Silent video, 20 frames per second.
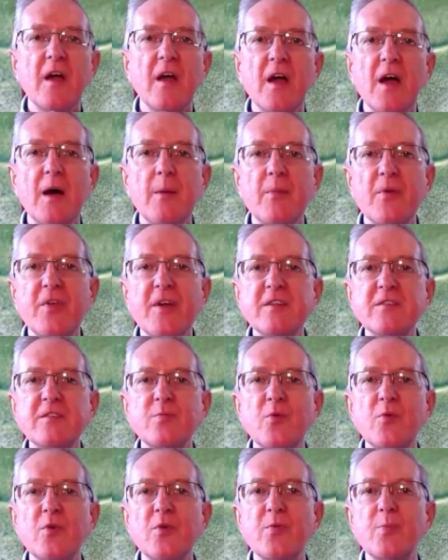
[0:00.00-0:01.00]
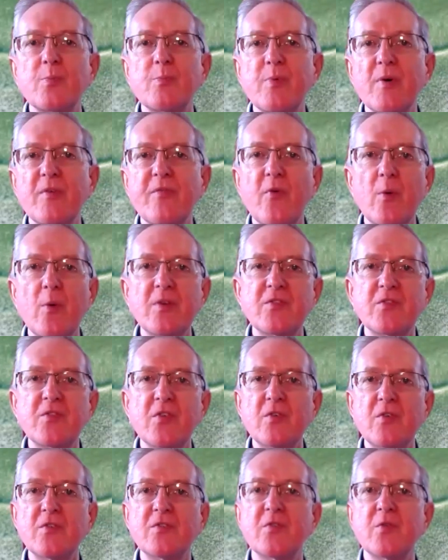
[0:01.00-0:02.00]
I think it's worth, before we
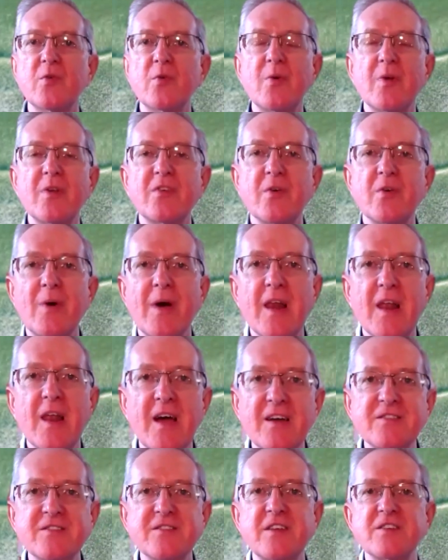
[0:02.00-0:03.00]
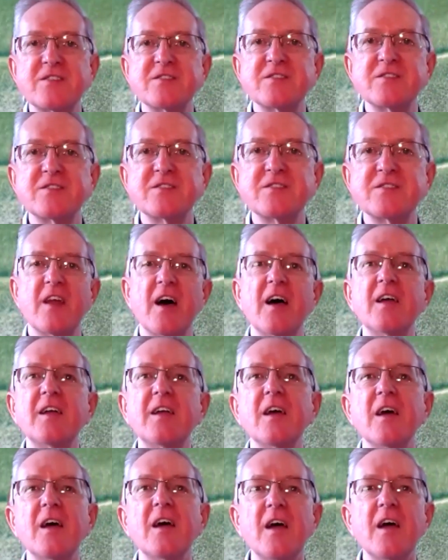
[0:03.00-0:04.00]
turn to our last section
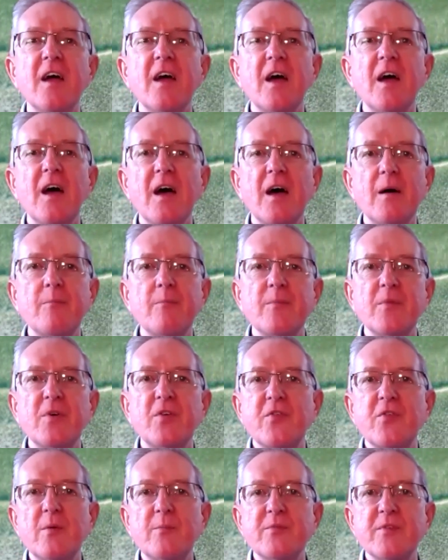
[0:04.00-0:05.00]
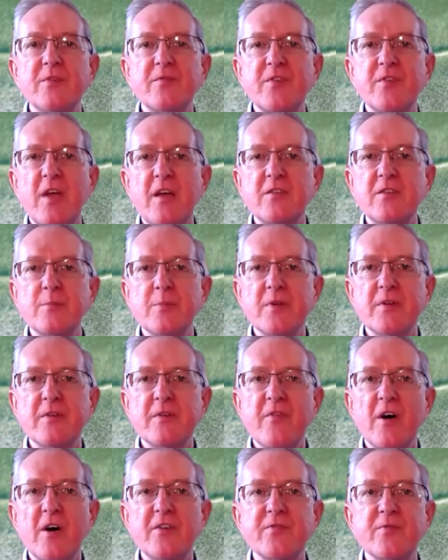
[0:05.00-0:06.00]
today, in terms of tangible
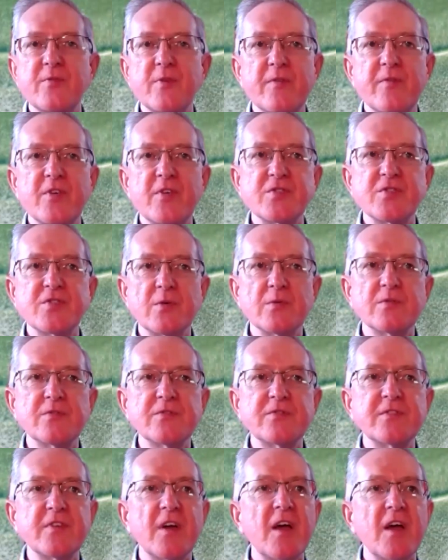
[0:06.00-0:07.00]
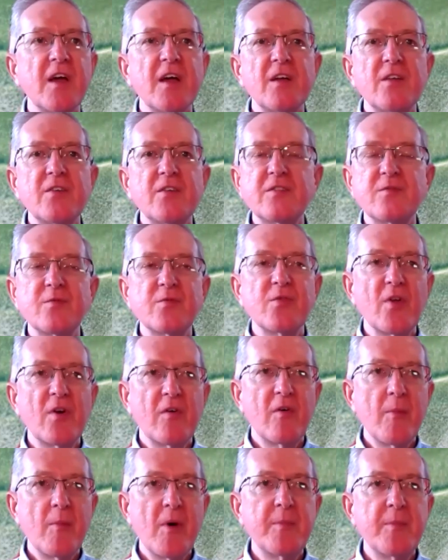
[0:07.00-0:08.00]
advice for officials, just sort of
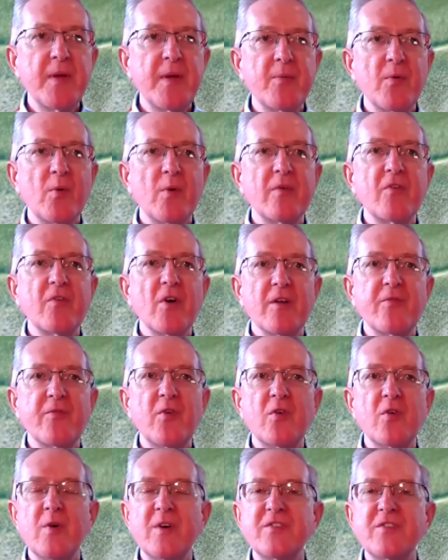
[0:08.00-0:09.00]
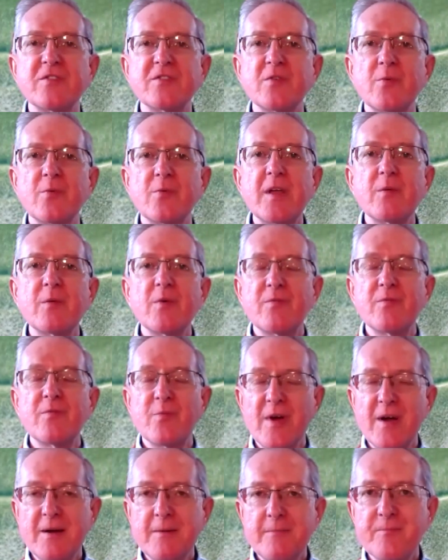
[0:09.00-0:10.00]
remind people we've got a few questions already. We're
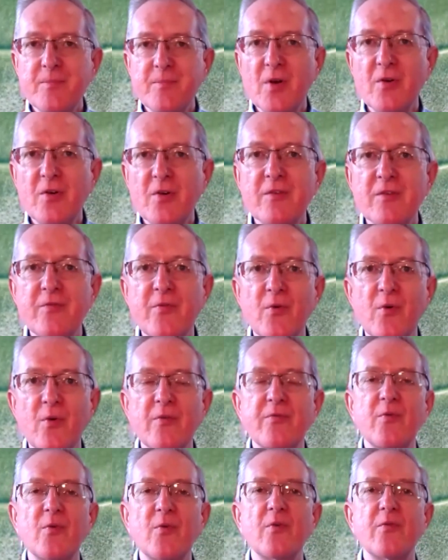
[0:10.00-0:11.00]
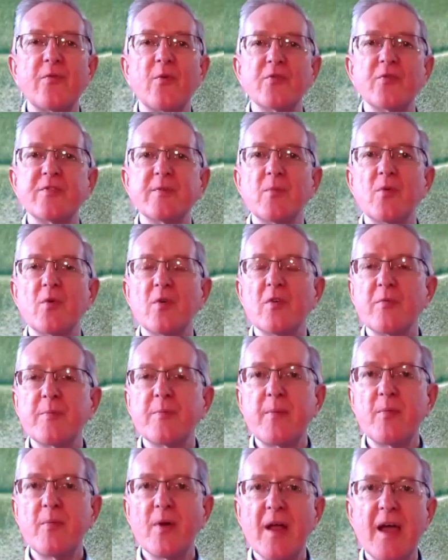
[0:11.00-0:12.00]
looking for some more if
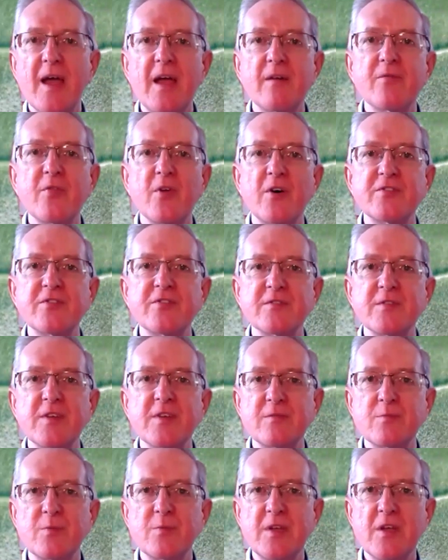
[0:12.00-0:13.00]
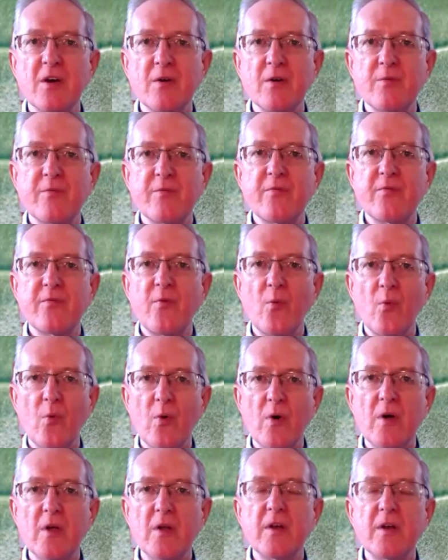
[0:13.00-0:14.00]
people have those as we go
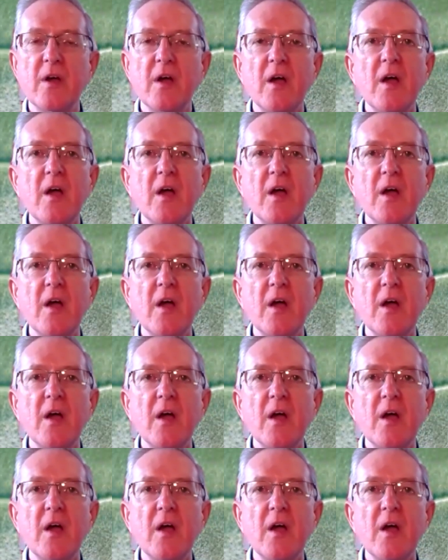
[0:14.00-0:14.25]
forward.